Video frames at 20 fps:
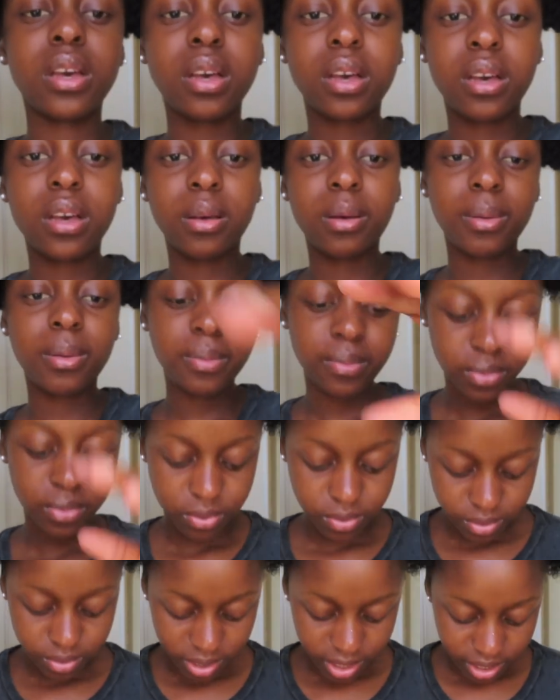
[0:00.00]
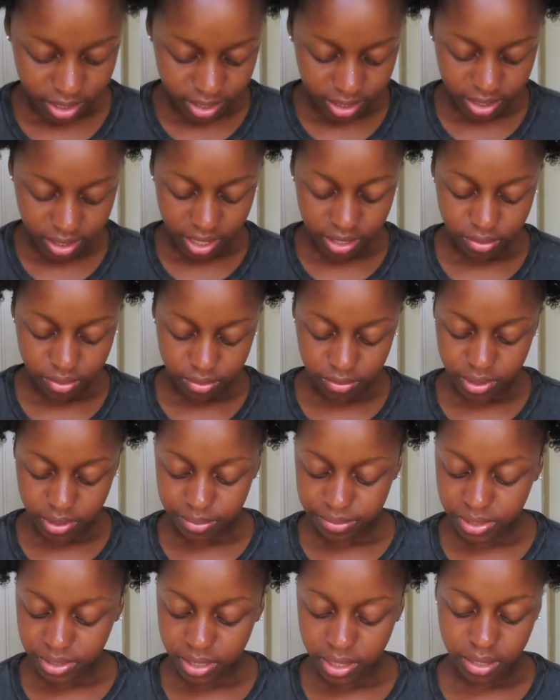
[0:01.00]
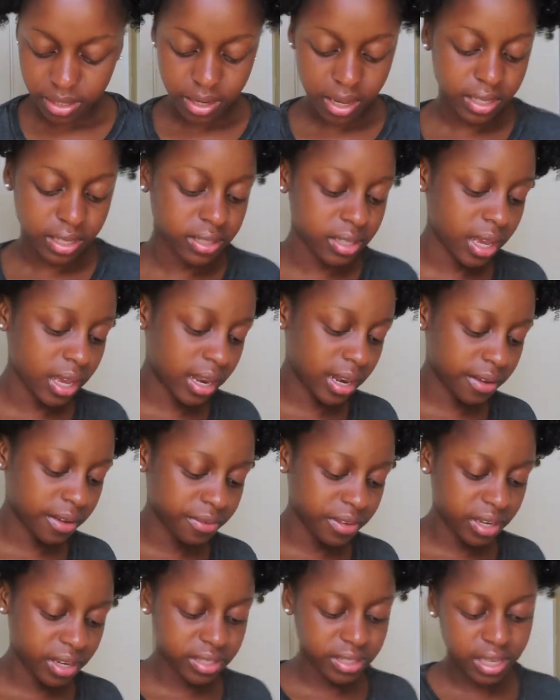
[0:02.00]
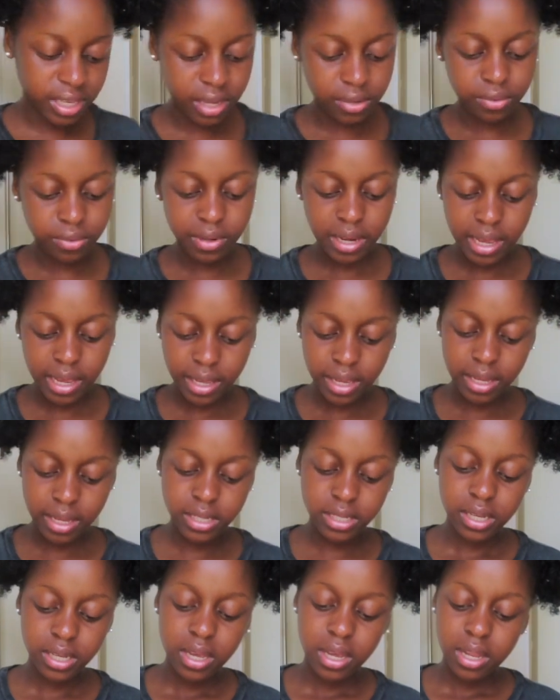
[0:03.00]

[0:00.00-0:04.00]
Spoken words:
Okay, I don't know what I'm saying. I say I love it, I say I don't like it.